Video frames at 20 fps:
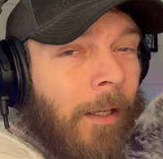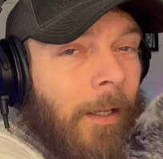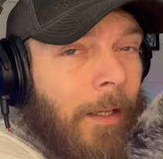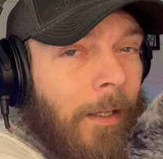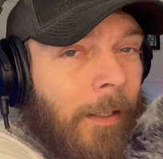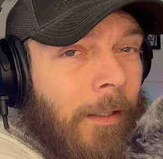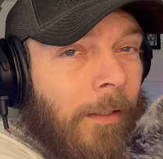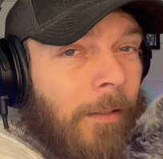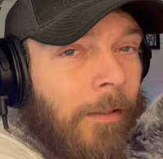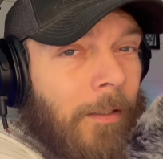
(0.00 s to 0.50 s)

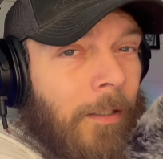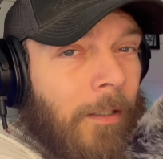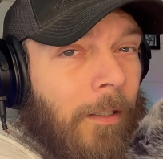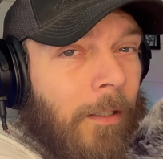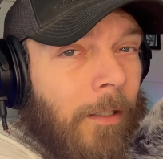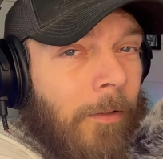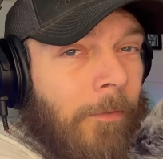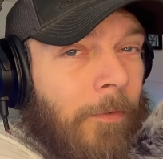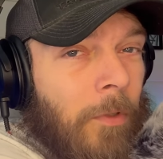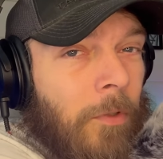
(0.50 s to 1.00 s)
Hey,
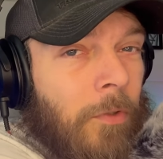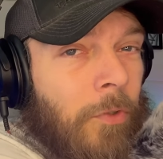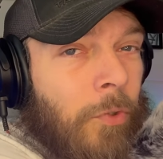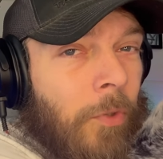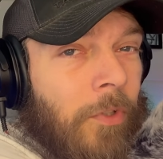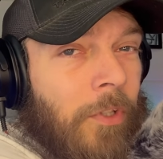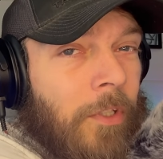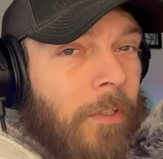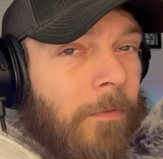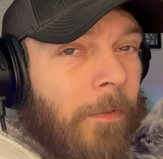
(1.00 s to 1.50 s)
if you're
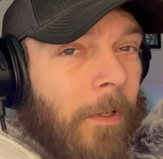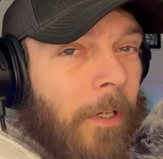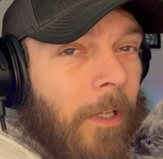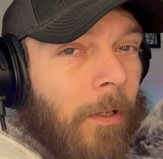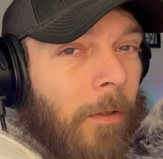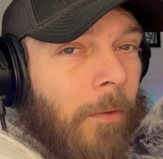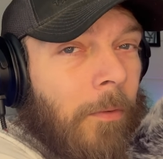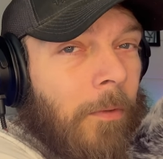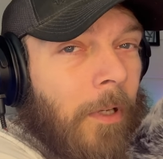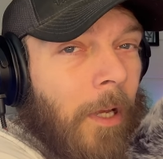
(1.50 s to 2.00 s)
enjoying this
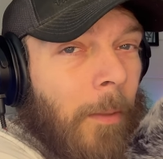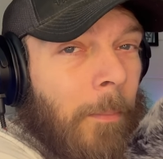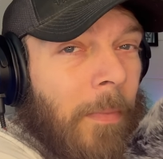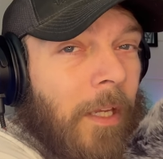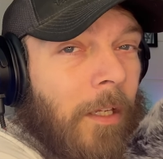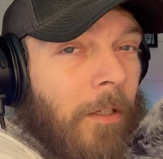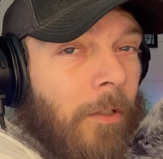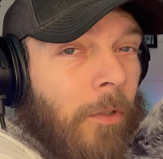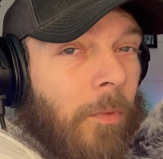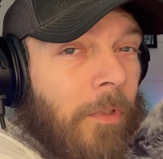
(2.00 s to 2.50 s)
video, I make
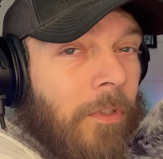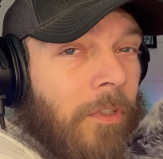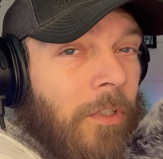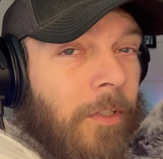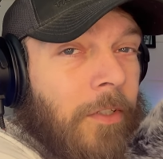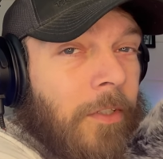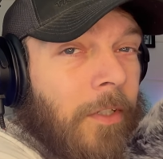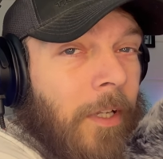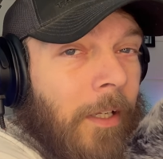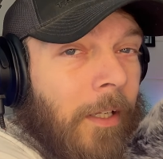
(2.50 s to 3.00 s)
a new one
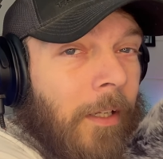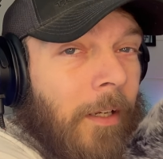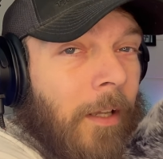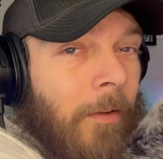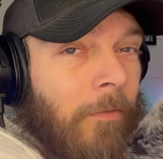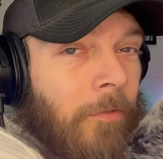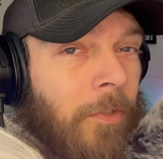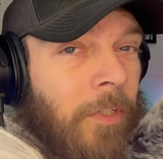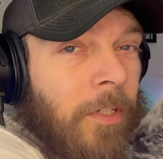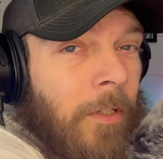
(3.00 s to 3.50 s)
just like it
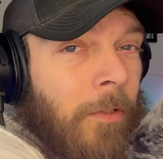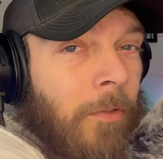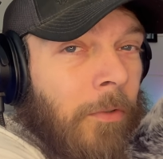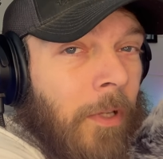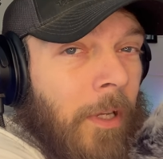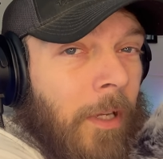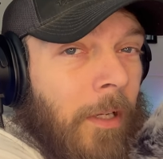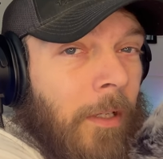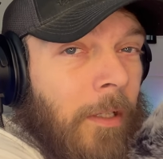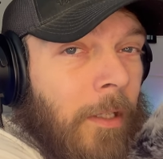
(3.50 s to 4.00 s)
every single
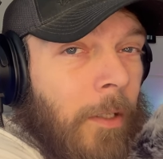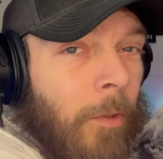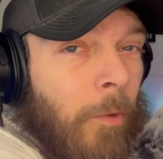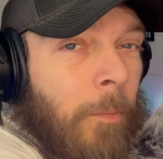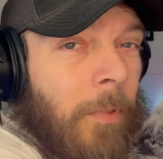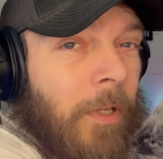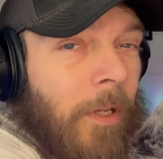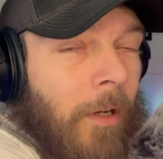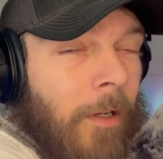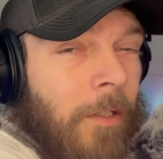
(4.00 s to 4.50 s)
day. It would
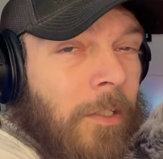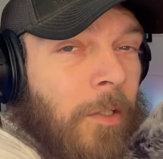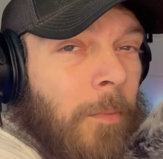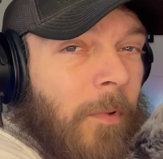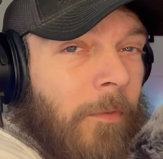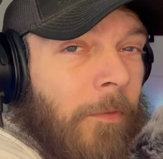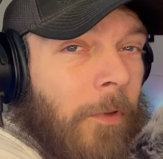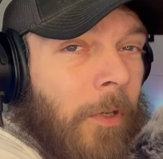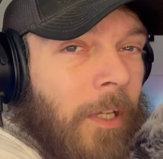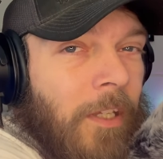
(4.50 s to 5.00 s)
be awesome
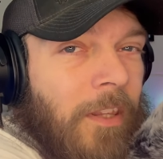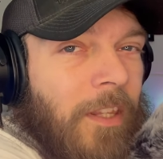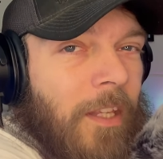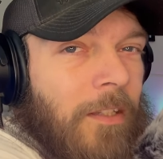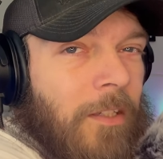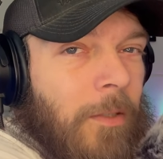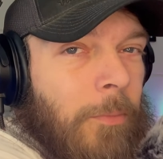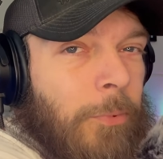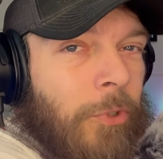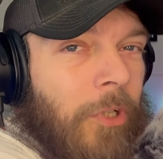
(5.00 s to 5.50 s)
if you'd hit that
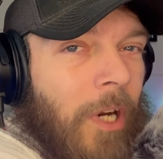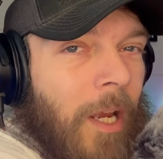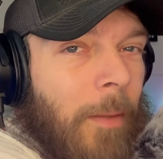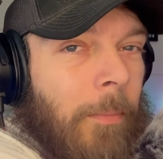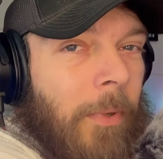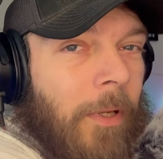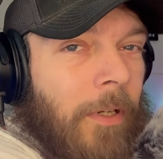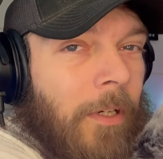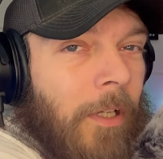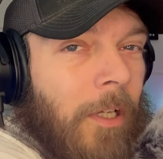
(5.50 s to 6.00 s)
subscribe
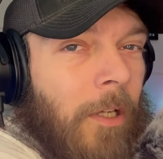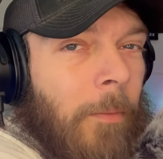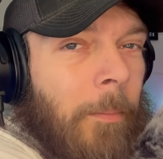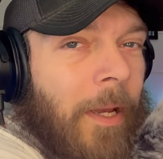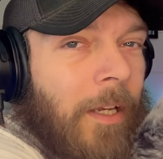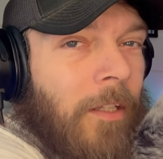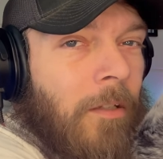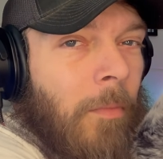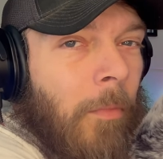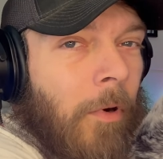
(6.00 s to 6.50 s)
button and come
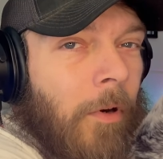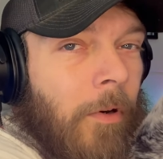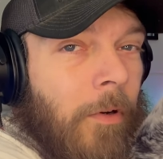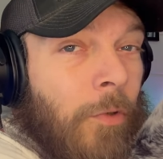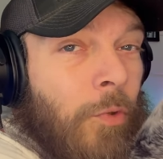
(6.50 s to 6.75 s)
back tomorrow to